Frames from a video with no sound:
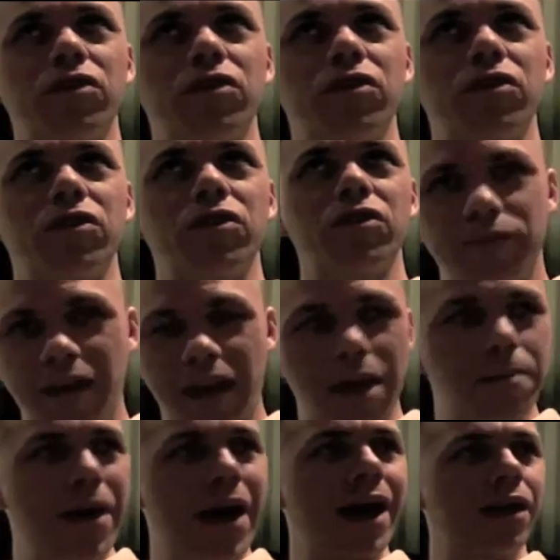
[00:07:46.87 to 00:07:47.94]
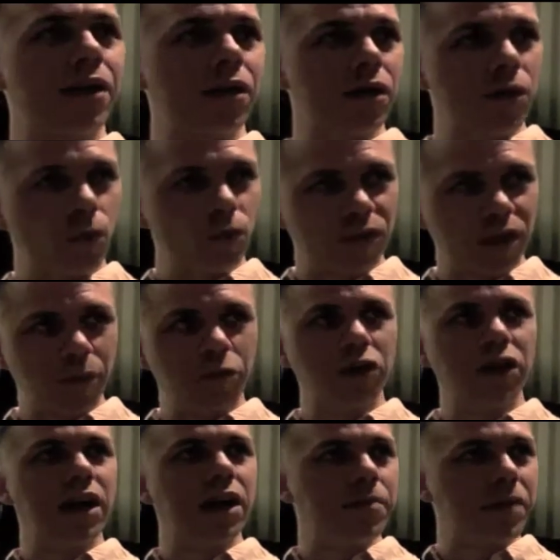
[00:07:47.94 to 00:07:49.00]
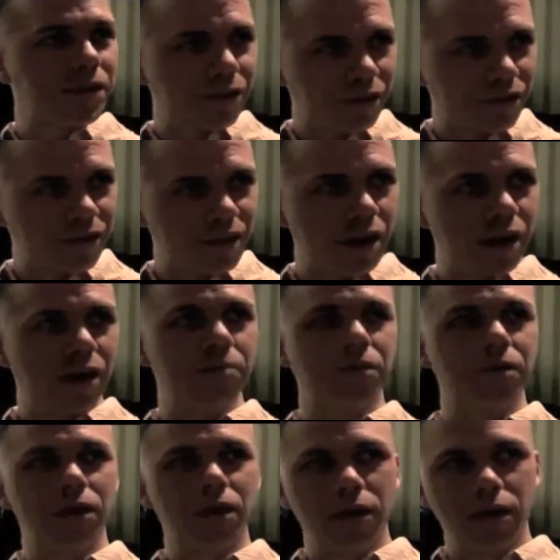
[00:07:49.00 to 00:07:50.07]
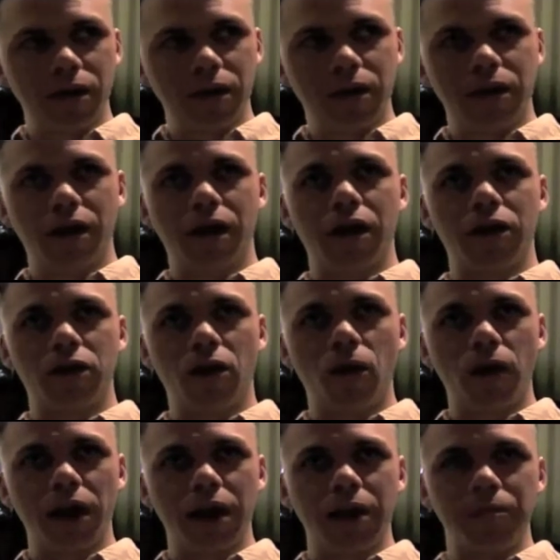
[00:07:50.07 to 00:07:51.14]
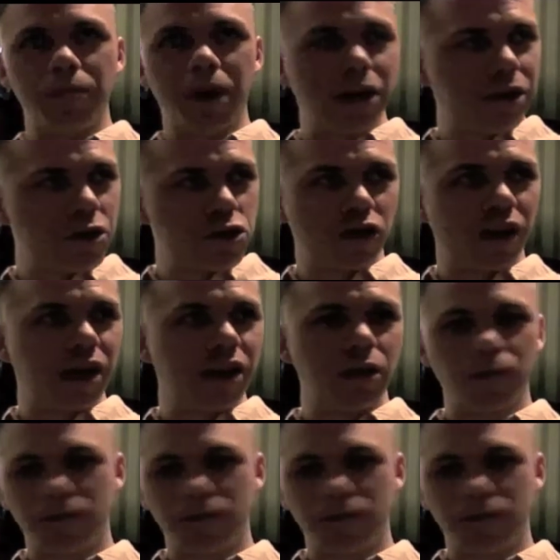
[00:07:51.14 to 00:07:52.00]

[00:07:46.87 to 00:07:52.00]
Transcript: Then came back, was able to get a basic setup uh, going, and my initial idea